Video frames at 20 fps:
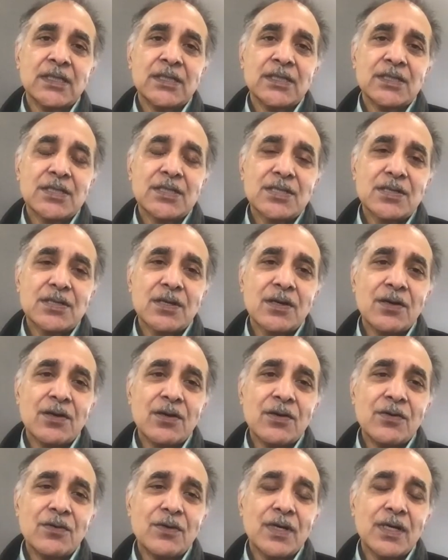
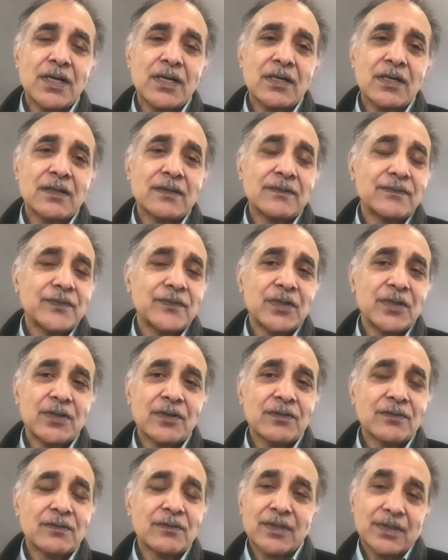So, you
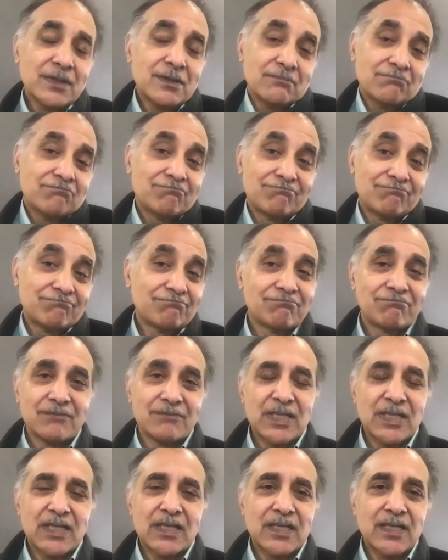know,
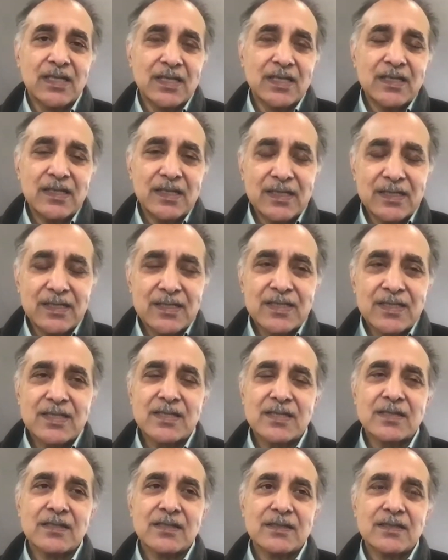it's
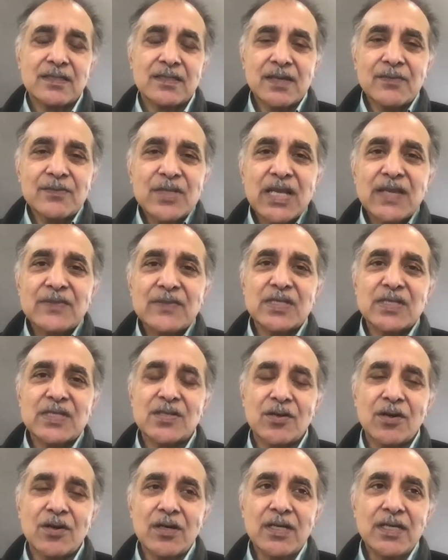sometimes
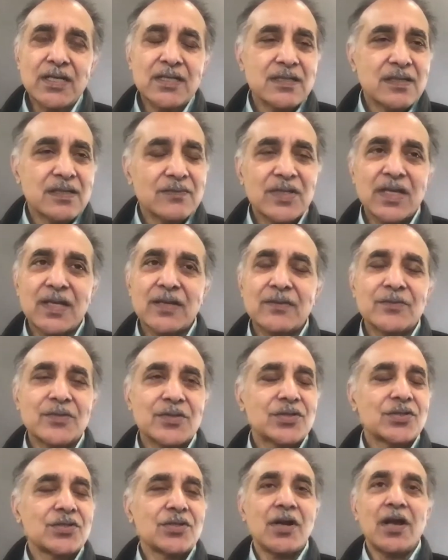disheartening, sometimes
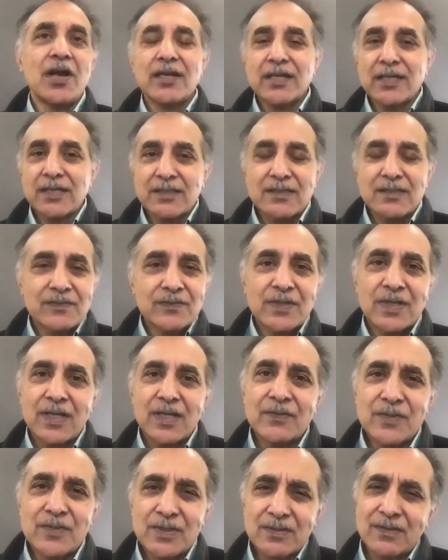shocking,
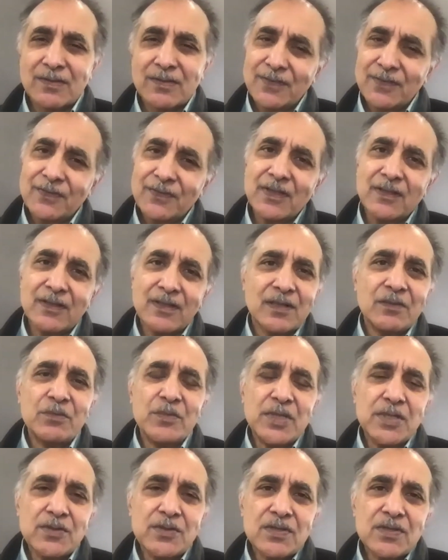sometimes even a little
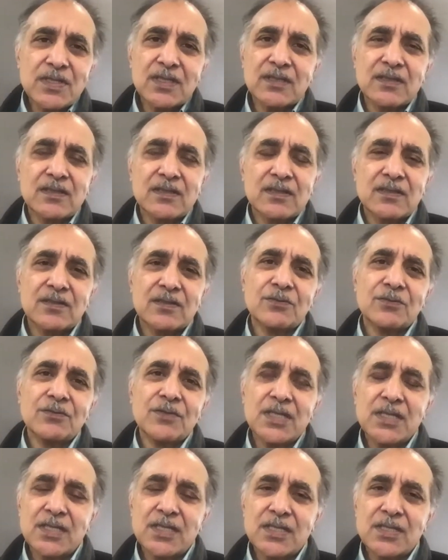amusing to
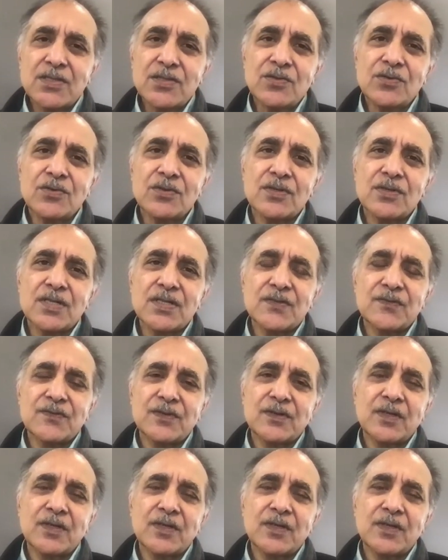read these stories